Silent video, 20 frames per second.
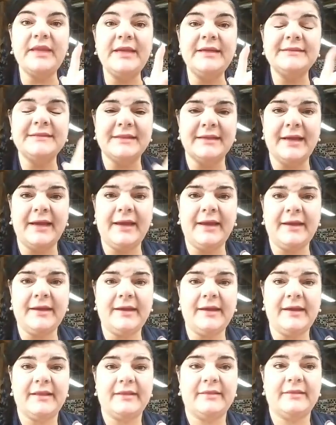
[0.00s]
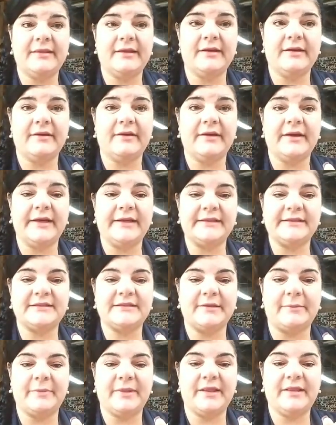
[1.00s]
today there is
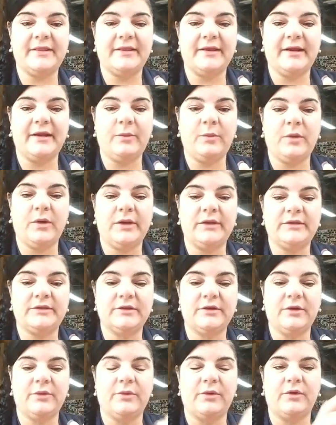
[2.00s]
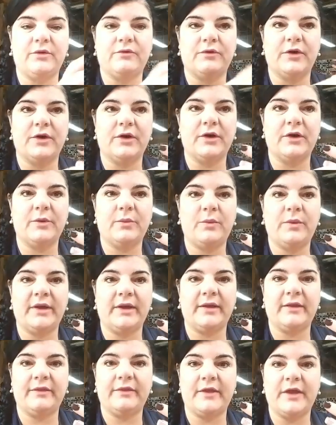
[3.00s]
something that I wanted to go over
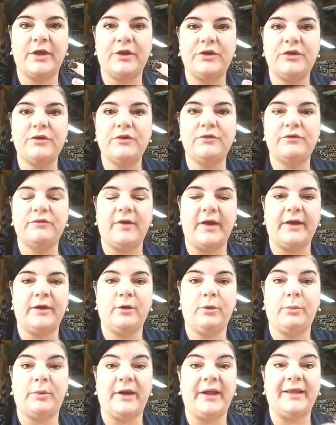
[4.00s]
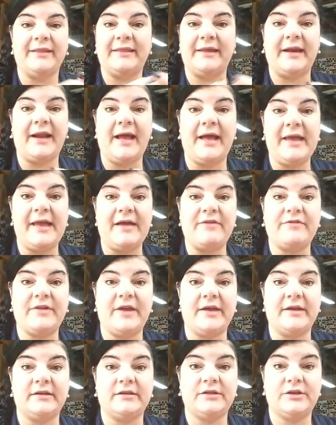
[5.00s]
with a new vinyl brand that I have
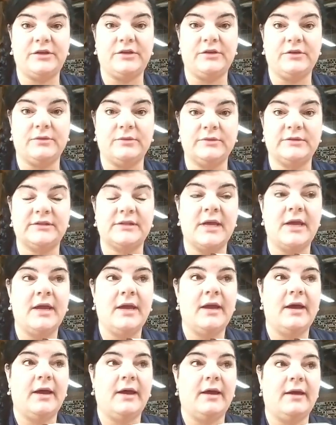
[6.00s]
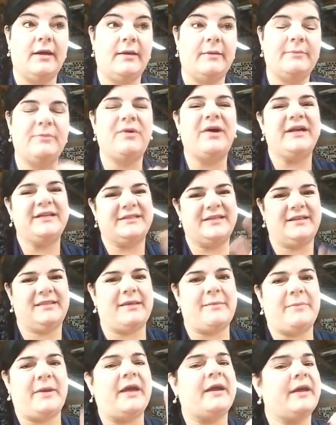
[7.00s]
yet to use. Well, I take that
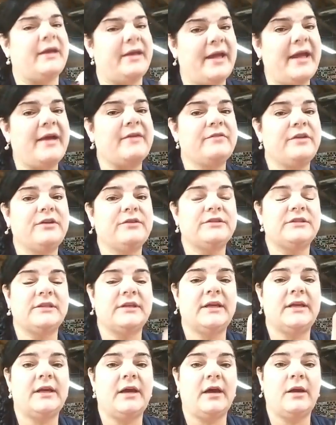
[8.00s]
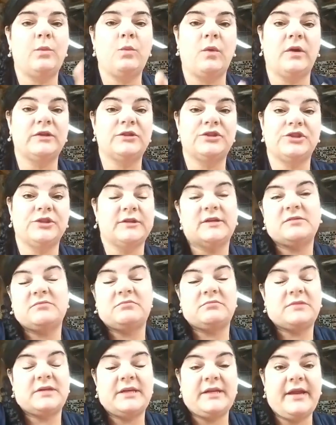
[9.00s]
back. I have used it on one shirt,
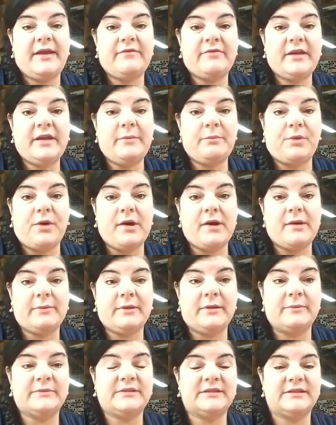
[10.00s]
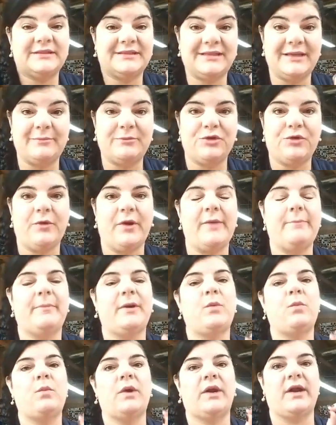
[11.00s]
didn't have any problems, seemed great, but
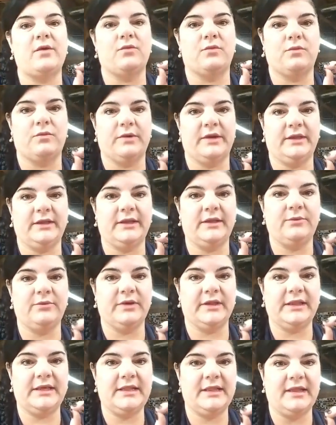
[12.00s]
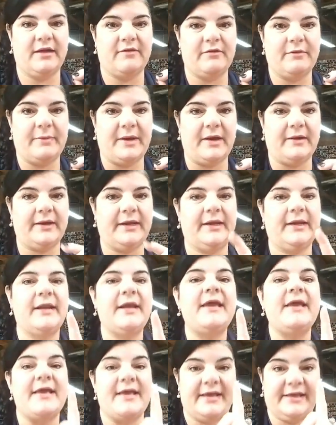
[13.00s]
what I really, really love about it
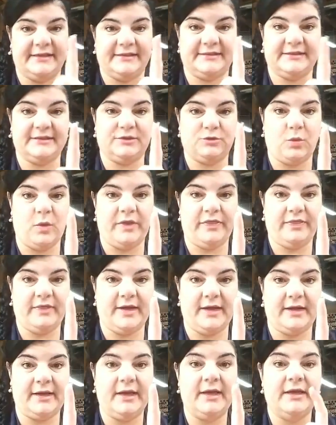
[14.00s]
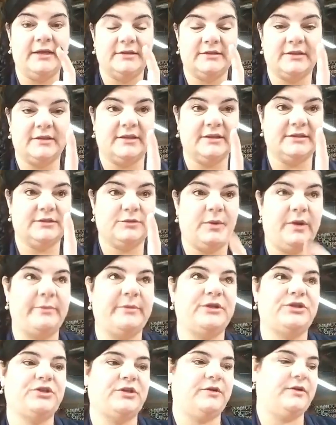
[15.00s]
is this one thing. So this is what I'm going
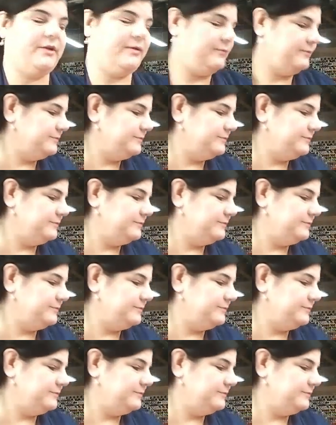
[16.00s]
to show you.